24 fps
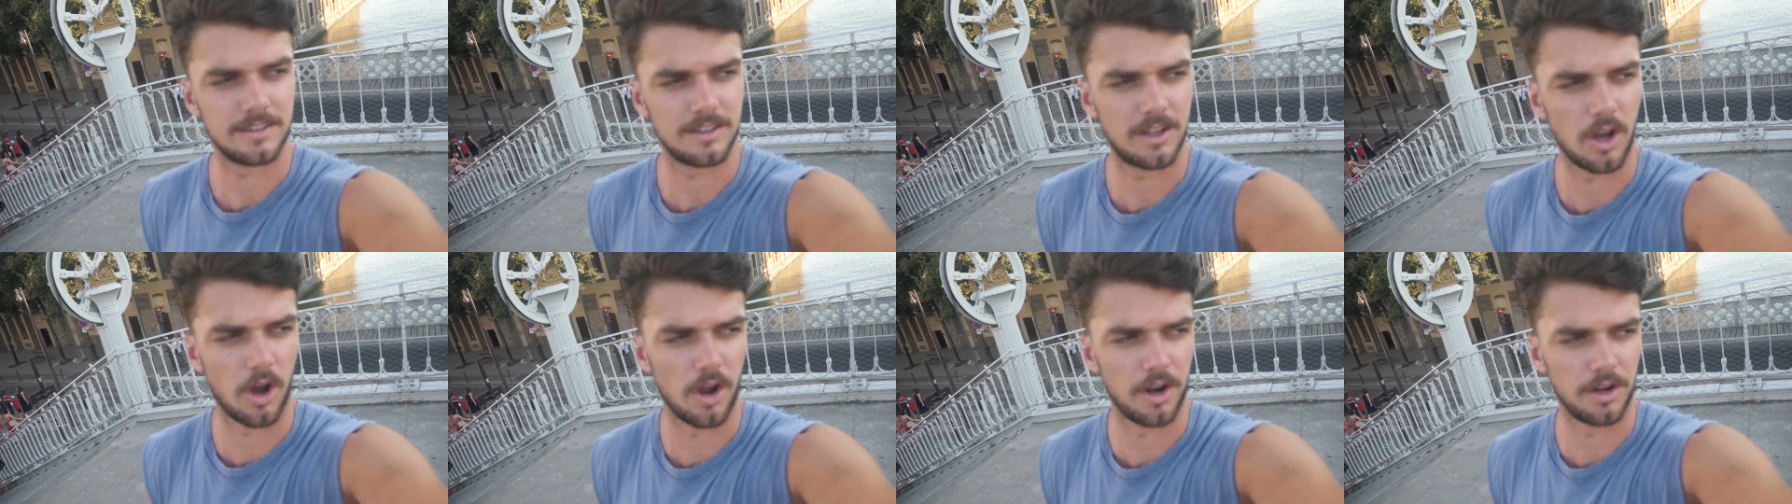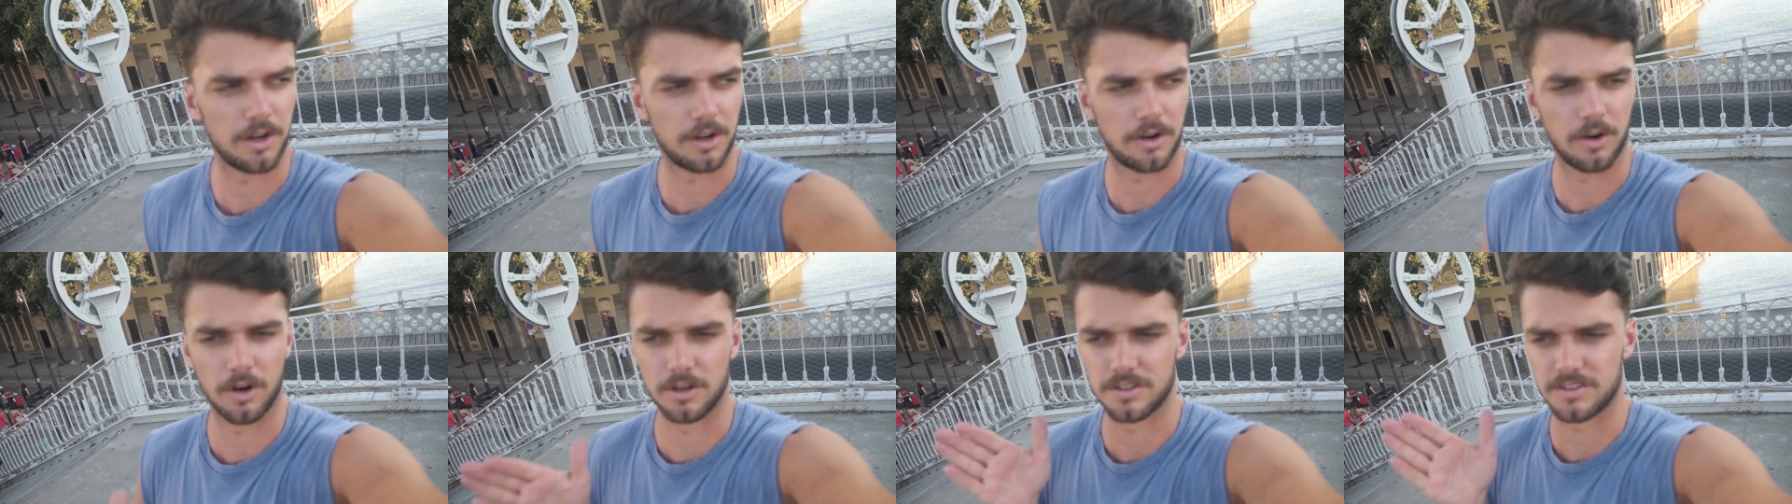going
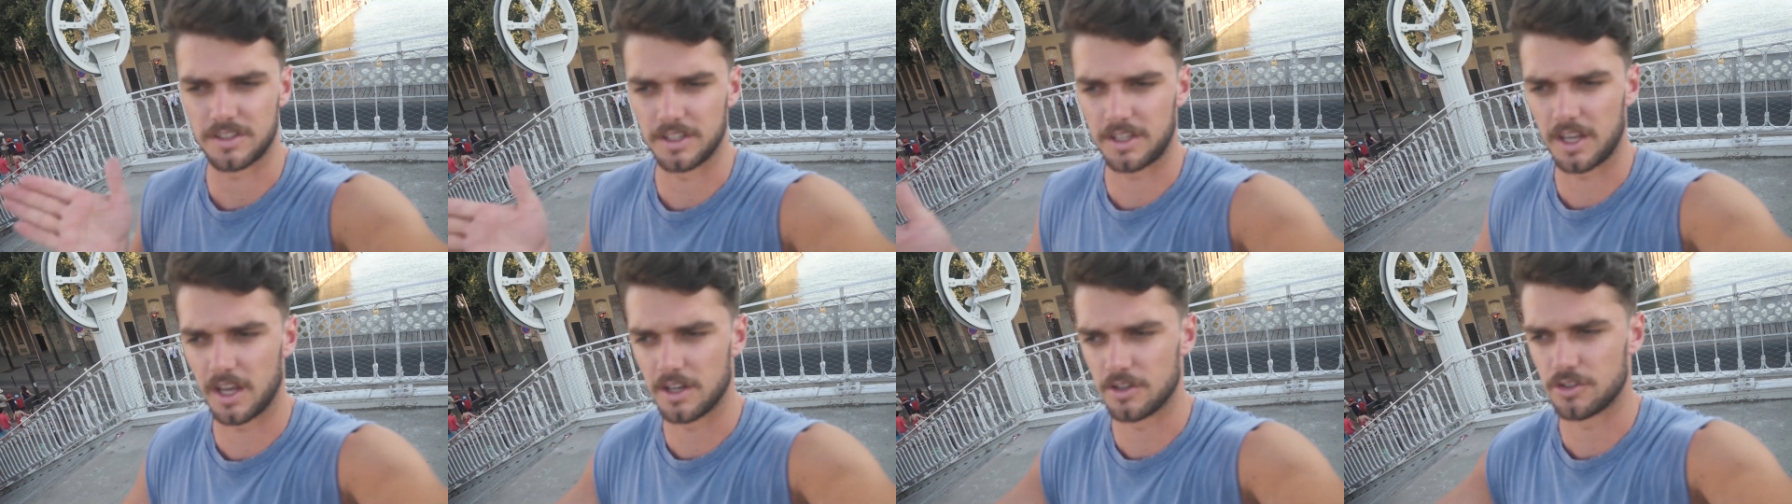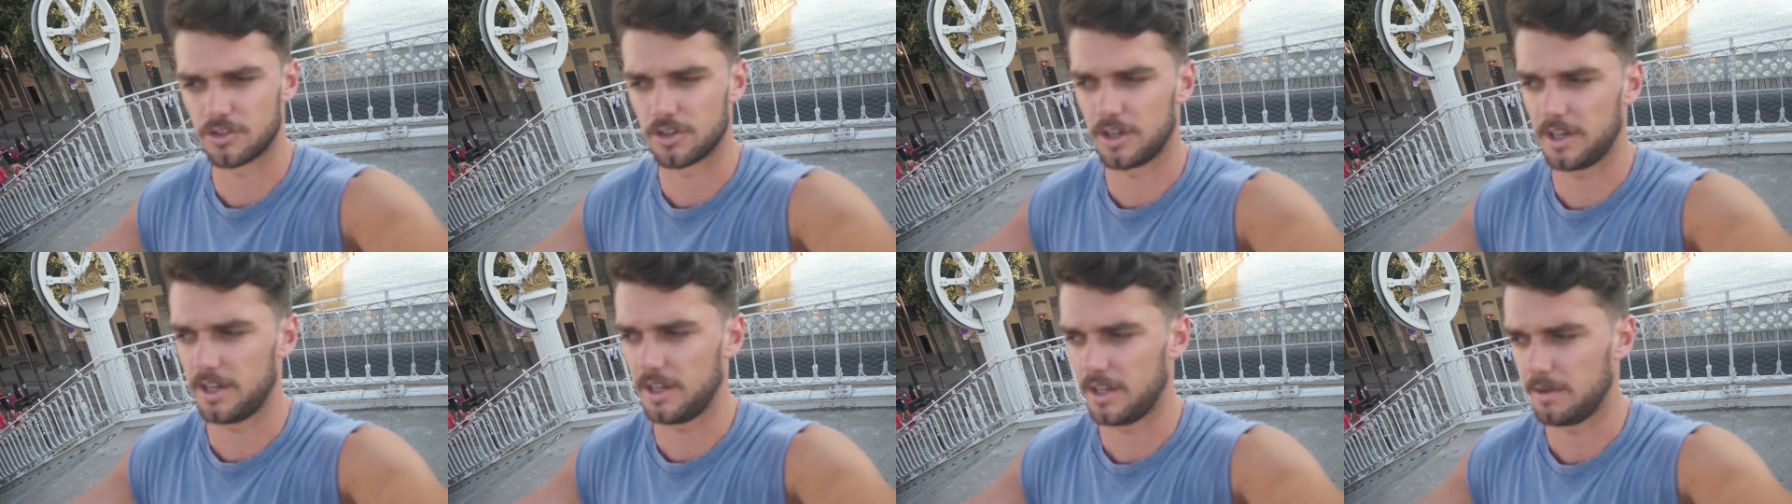across the
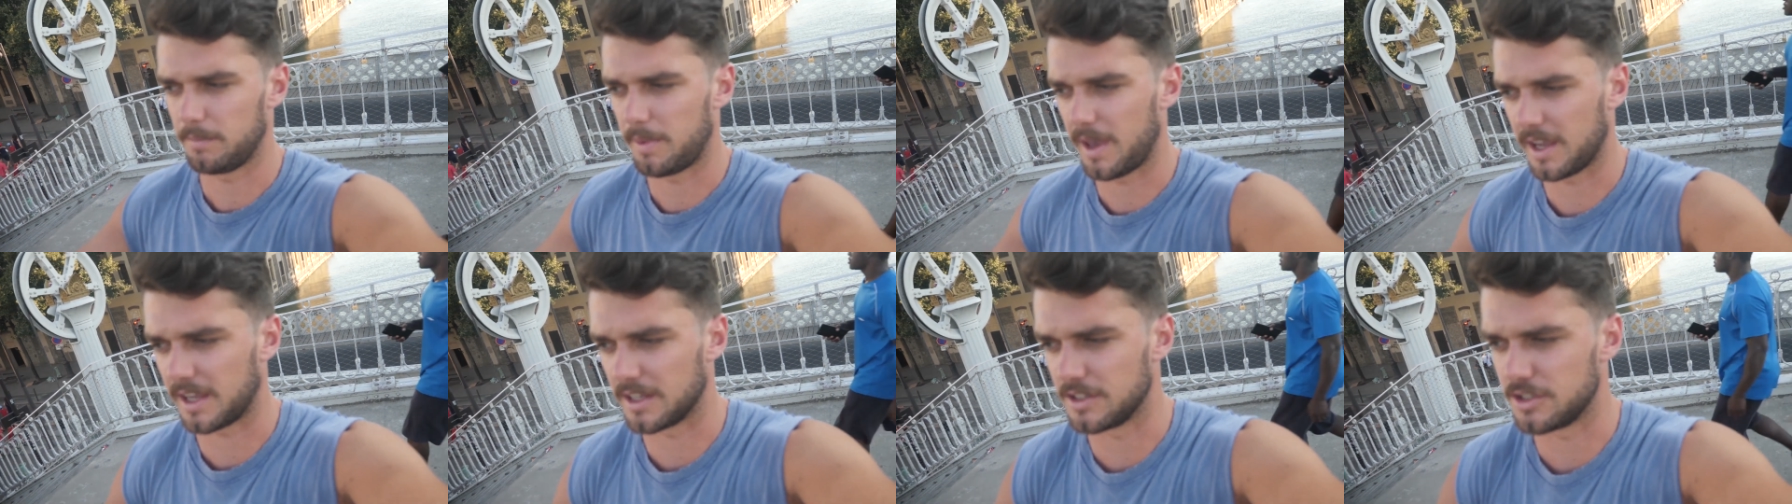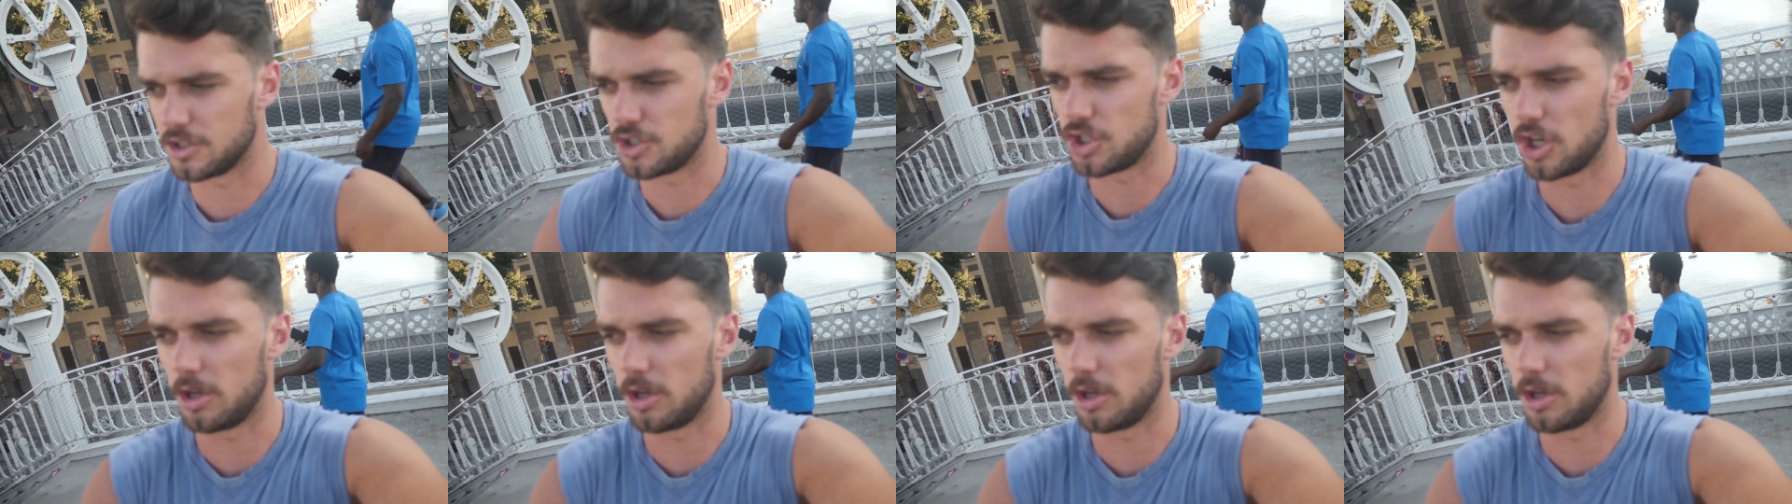country back into